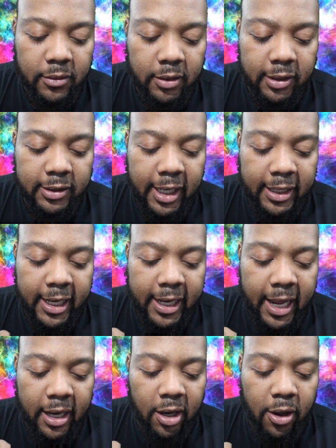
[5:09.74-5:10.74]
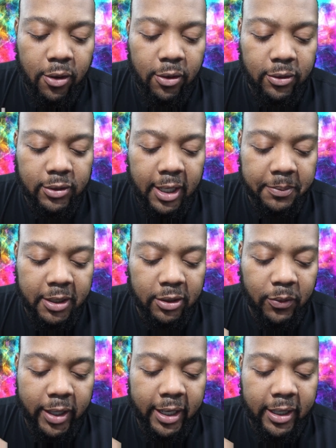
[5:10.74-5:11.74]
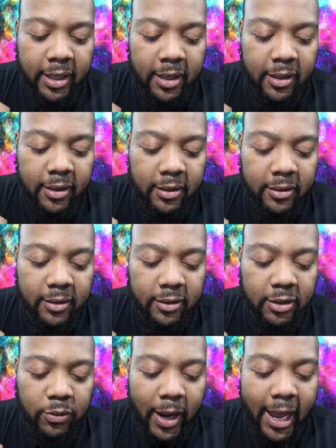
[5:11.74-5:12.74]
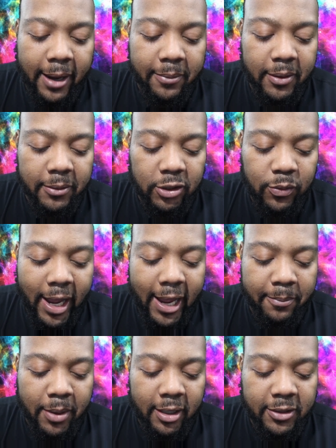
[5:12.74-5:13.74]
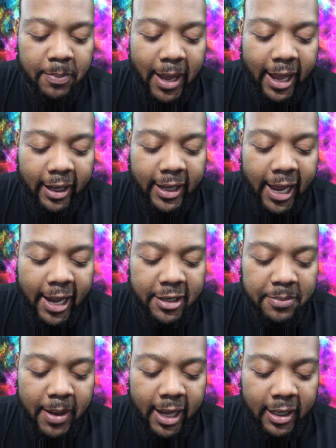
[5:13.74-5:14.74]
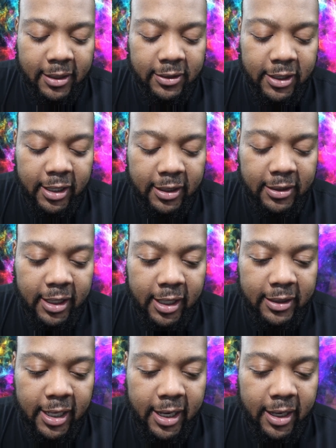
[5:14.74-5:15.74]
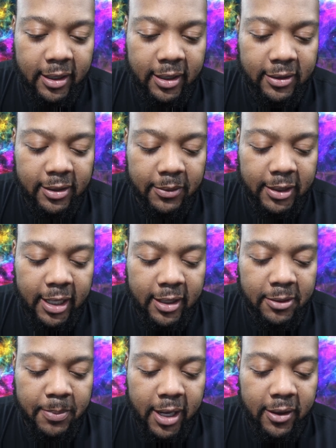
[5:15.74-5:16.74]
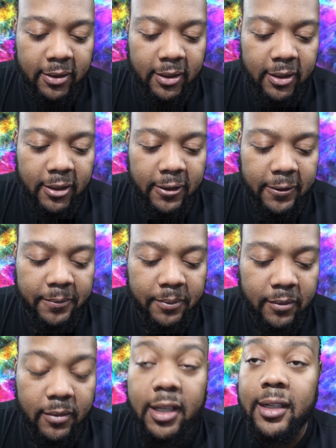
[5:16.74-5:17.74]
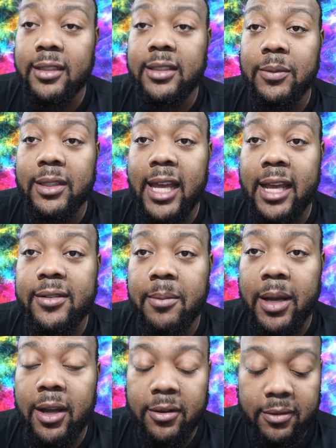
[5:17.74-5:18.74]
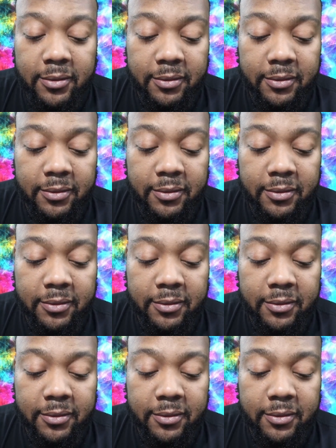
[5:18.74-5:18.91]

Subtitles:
Looks like they got Lowe's up to 3 Swagbucks back, cash back. Let's check. Let's click that out. Let's see what that is about. Let's see what that's about.